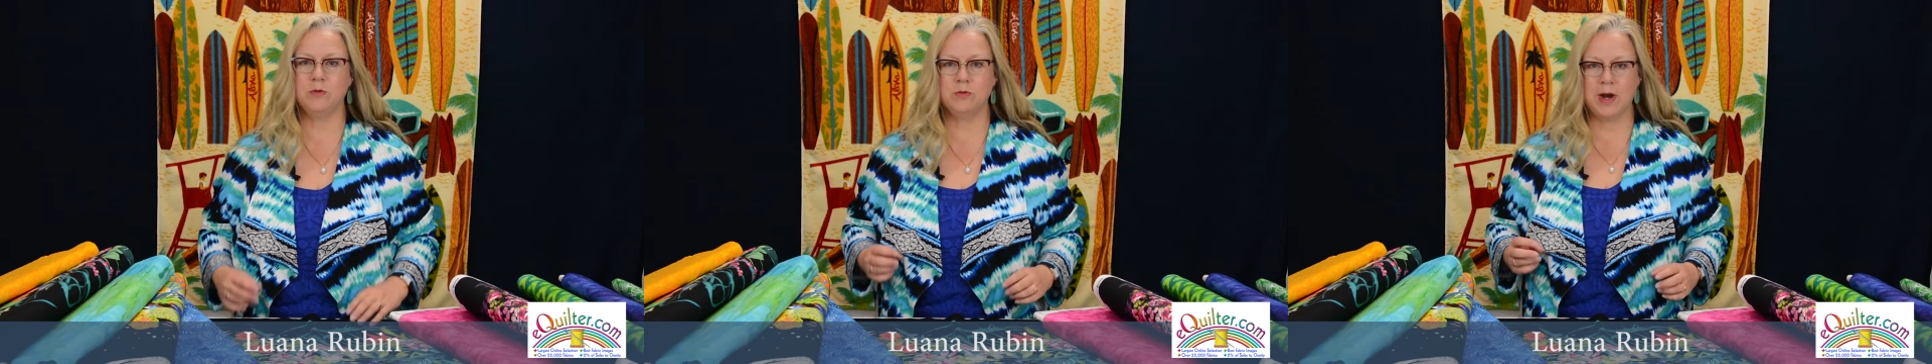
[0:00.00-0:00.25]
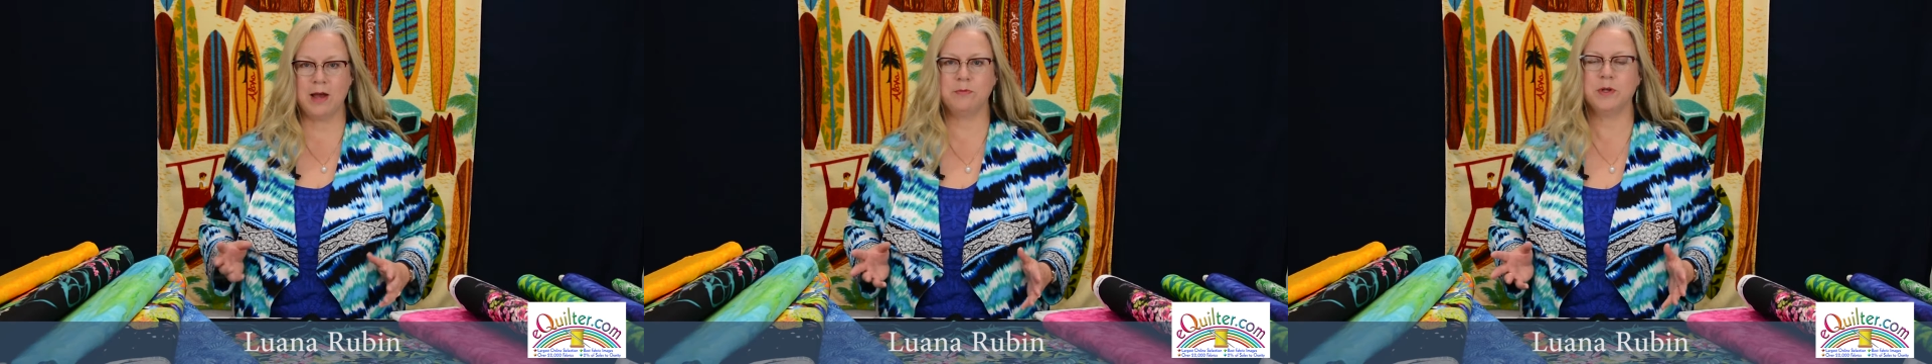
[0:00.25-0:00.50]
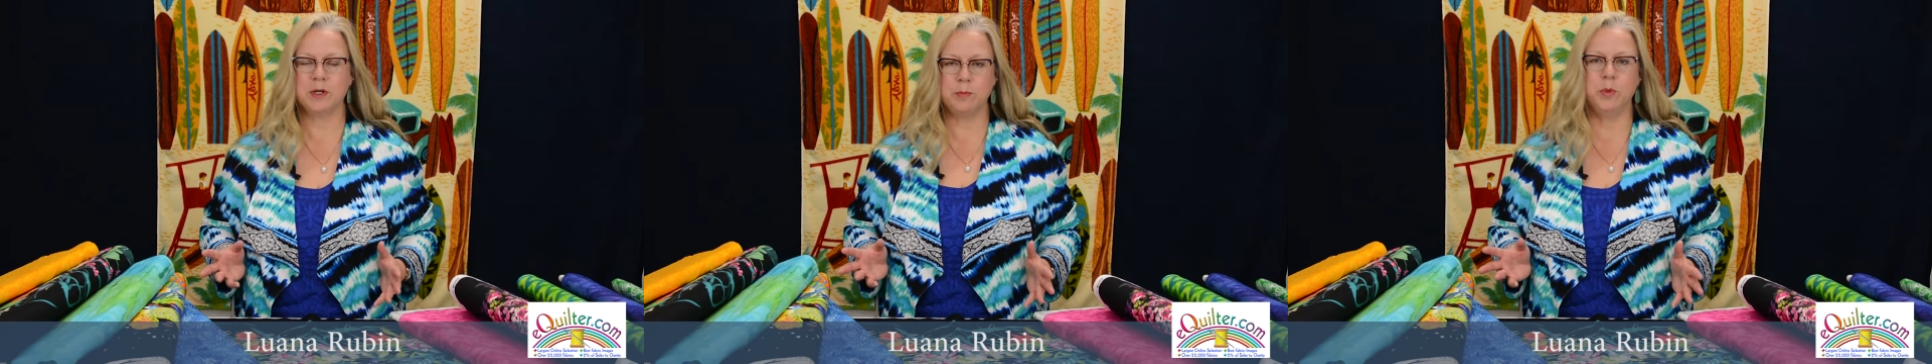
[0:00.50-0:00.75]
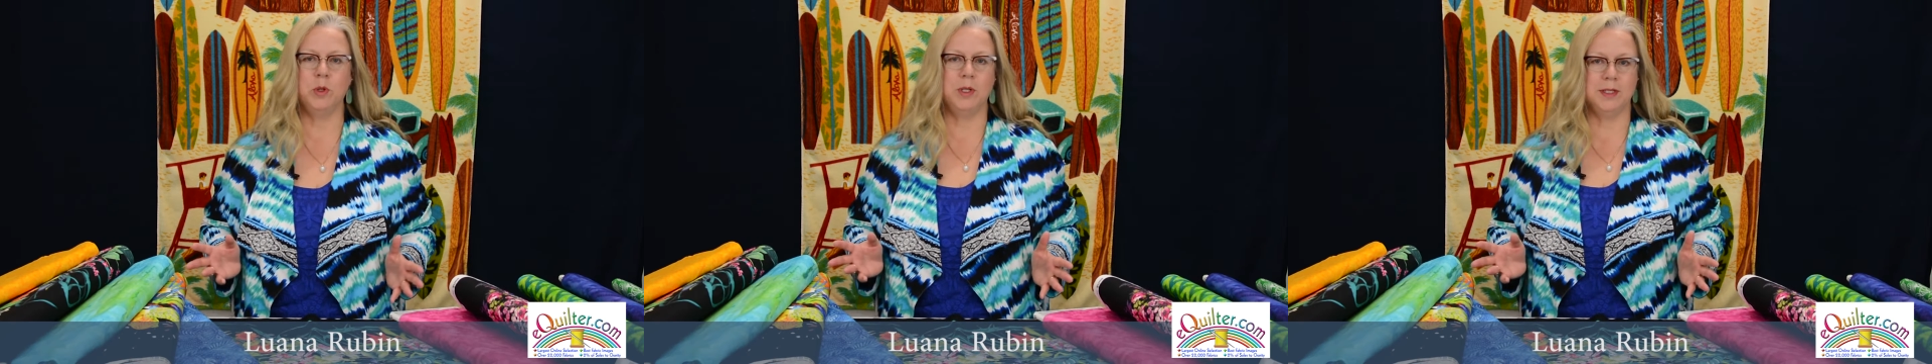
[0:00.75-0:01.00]
graphic
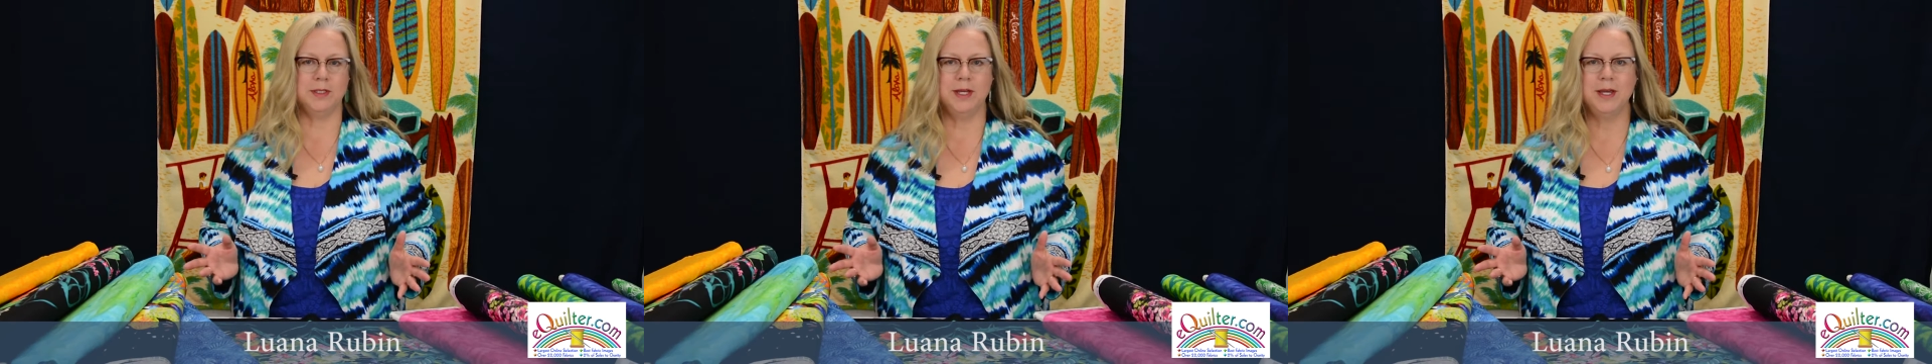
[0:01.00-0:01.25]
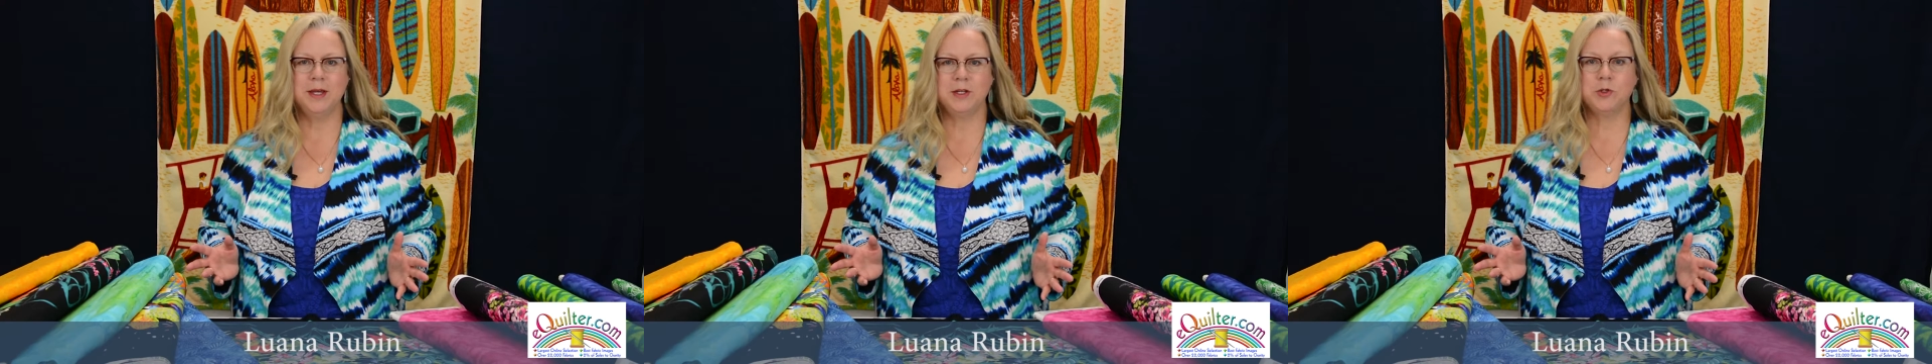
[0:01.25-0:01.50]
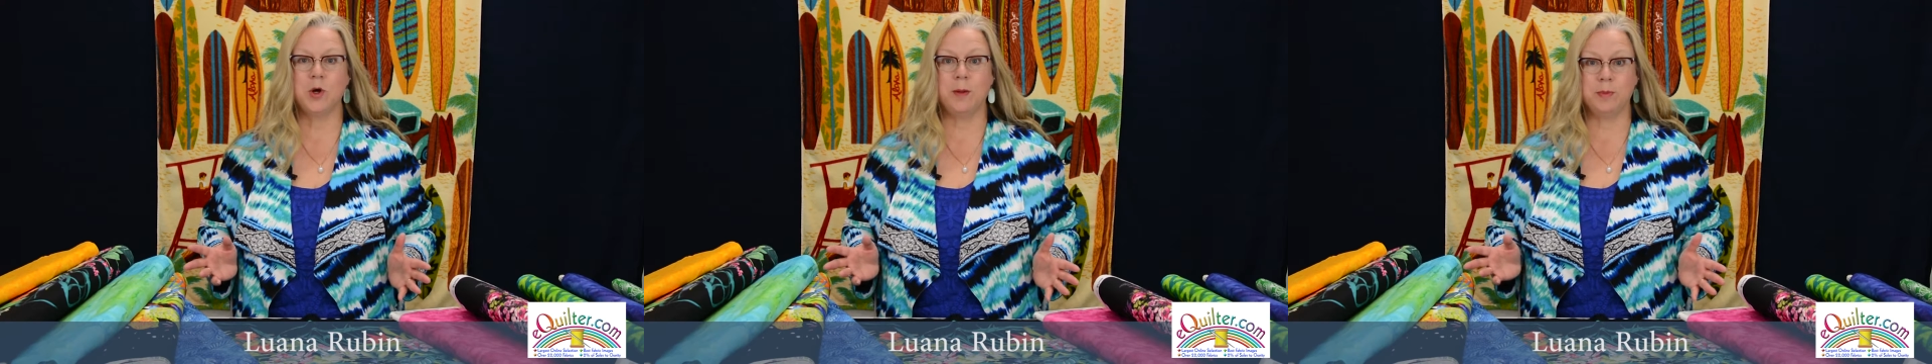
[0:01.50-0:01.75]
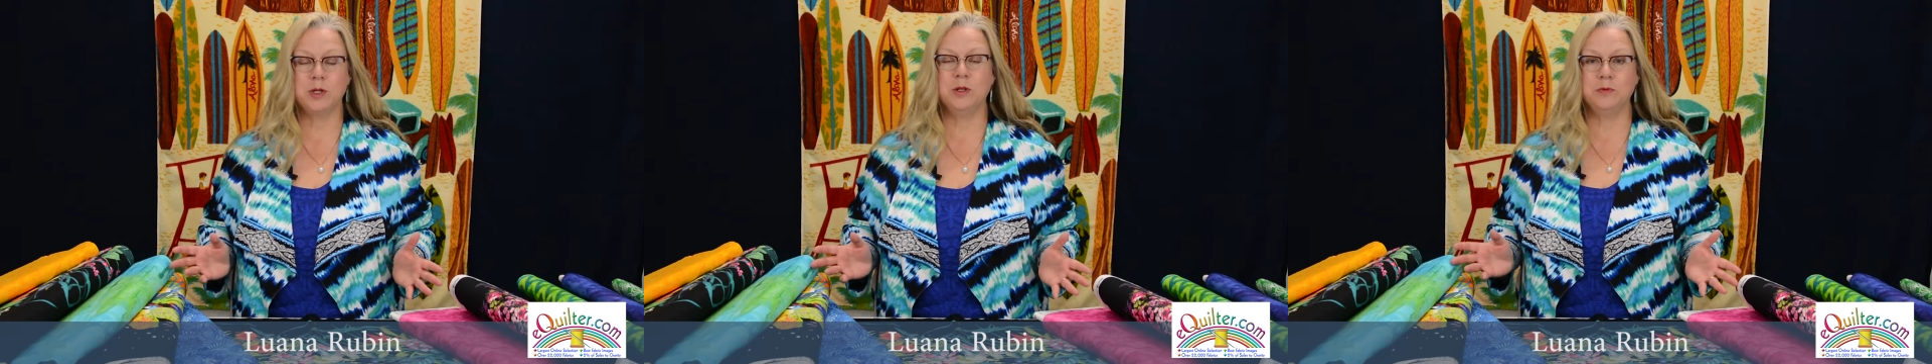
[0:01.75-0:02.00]
bold
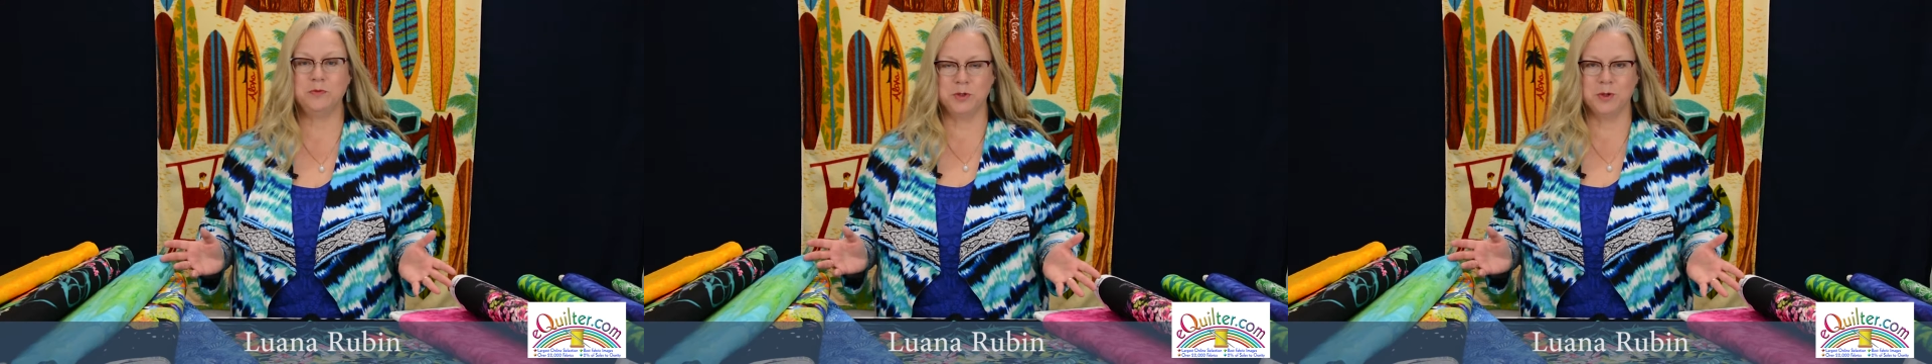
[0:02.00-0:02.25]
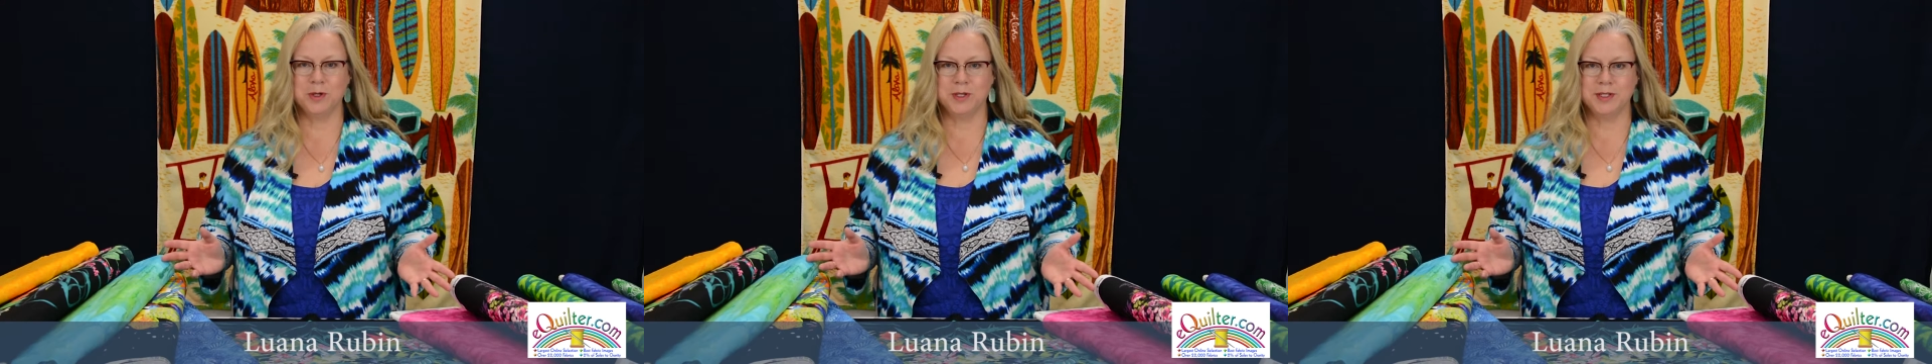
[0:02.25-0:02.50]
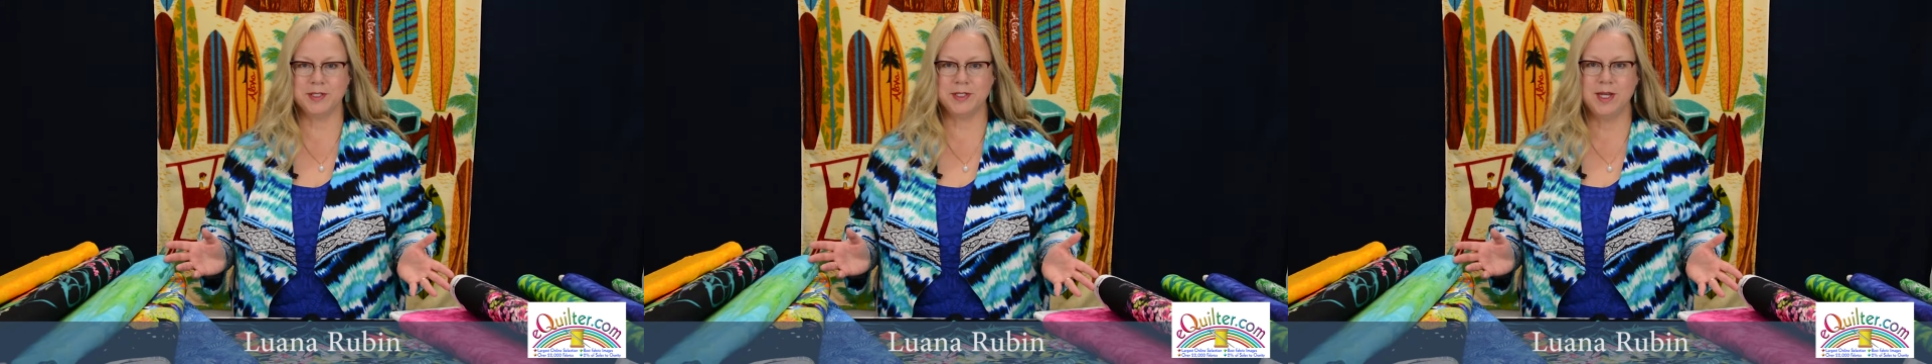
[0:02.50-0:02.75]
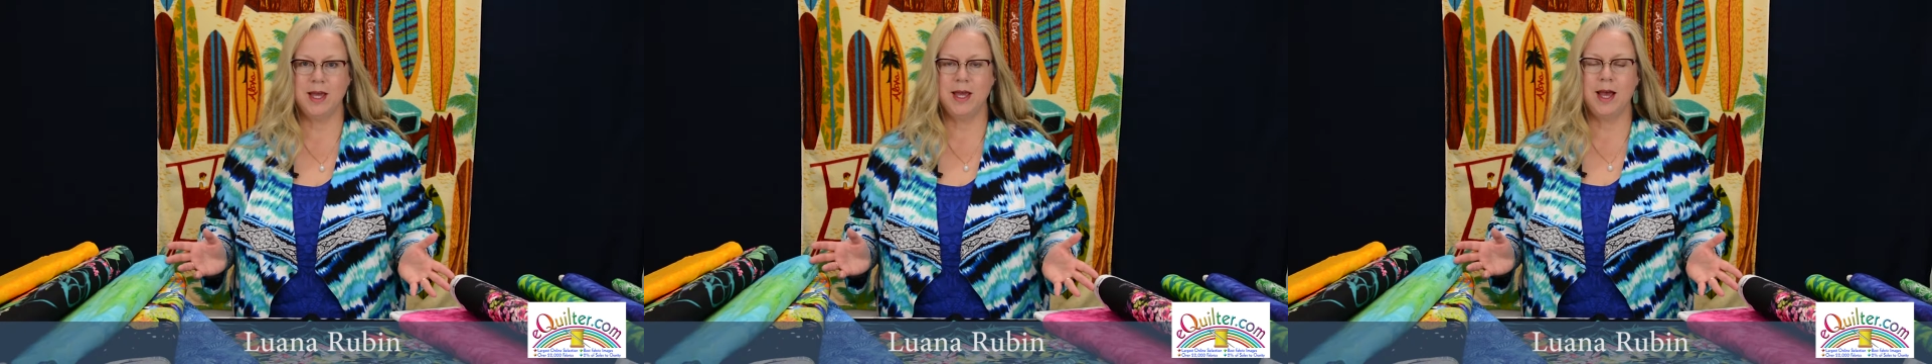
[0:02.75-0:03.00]
tropical florals.